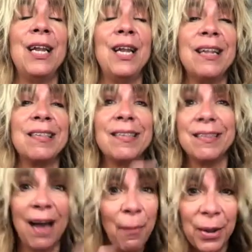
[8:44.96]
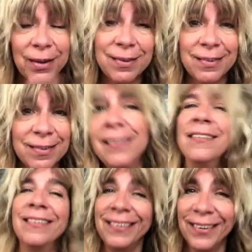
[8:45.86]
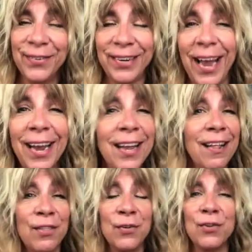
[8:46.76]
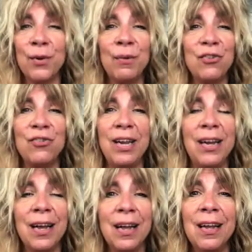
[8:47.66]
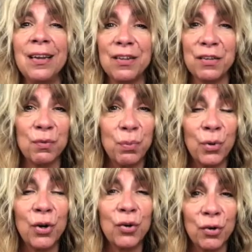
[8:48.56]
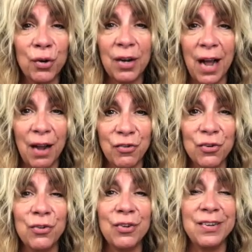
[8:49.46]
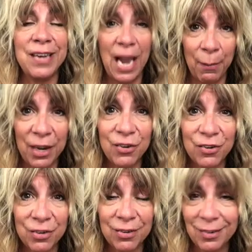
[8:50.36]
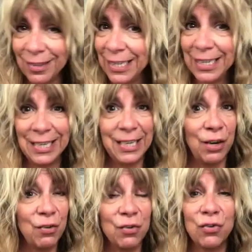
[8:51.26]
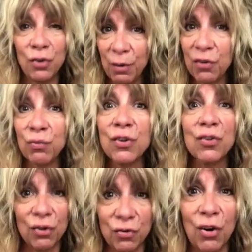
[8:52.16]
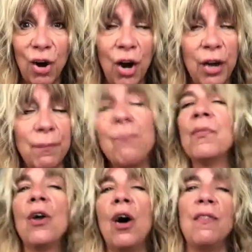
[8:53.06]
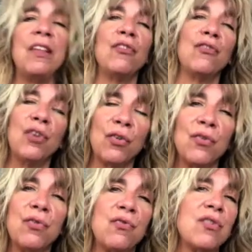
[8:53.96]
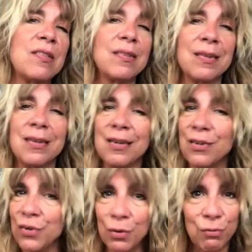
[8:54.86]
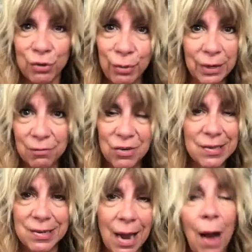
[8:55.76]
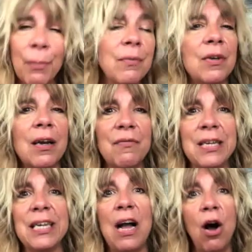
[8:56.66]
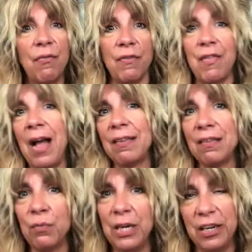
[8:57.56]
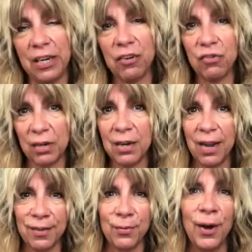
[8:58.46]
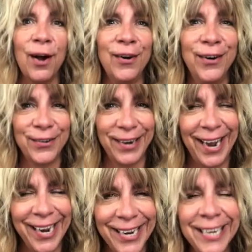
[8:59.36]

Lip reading: Stop it, okay? There's so much data to support neurological damage. There's so much research on these sugars, so just don't do it, just stop. You have to get off of that sweet addiction as well, okay?